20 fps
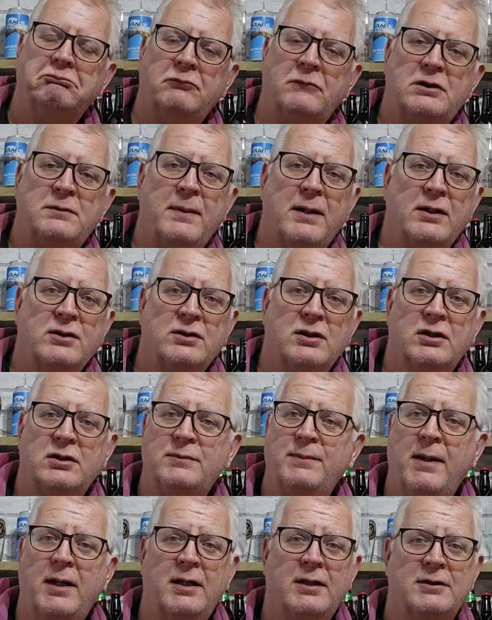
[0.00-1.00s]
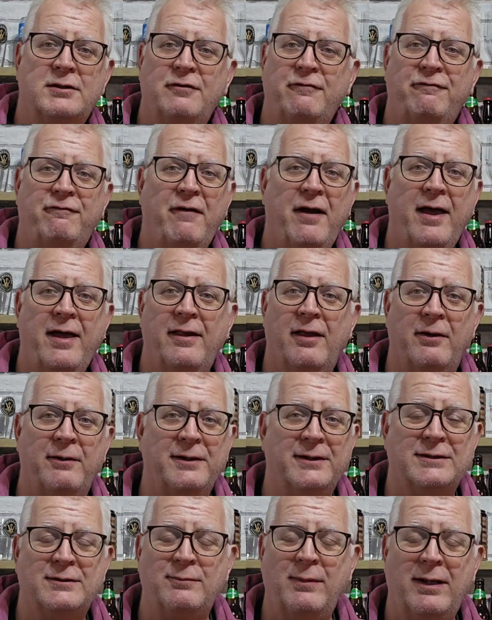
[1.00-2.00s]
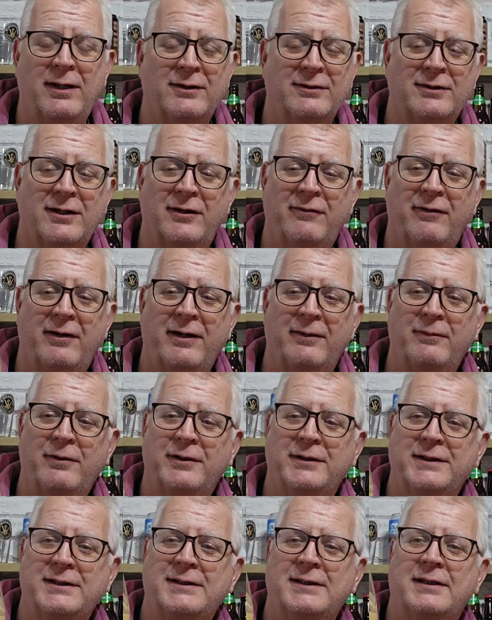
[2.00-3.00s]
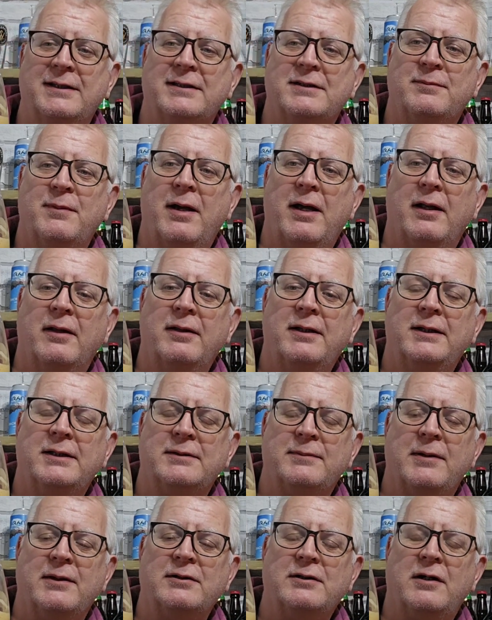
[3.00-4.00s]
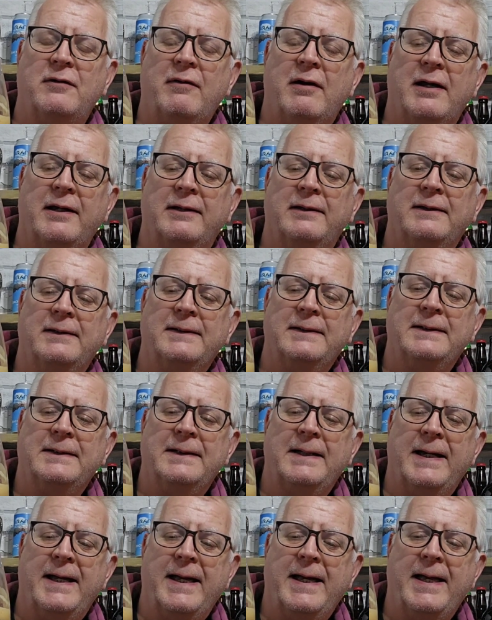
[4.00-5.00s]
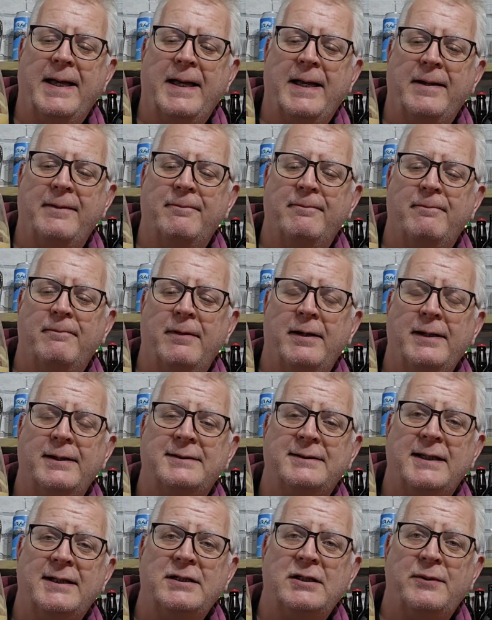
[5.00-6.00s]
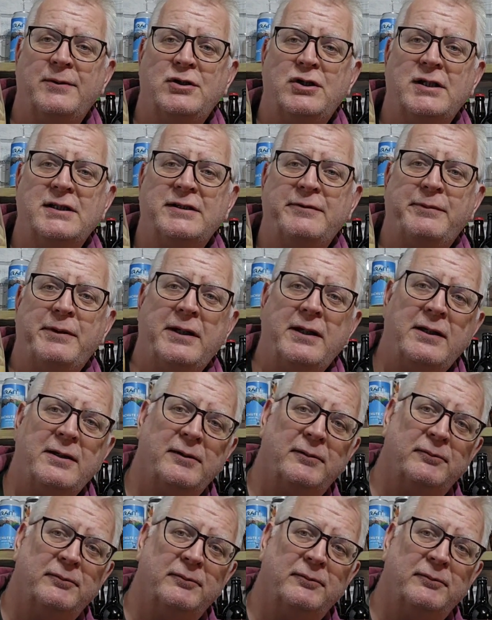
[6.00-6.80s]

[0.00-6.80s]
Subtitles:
To be fair though, it smells all right. I'm not dissing the smell, it smells all right. Right, say, shall we cheers everybody?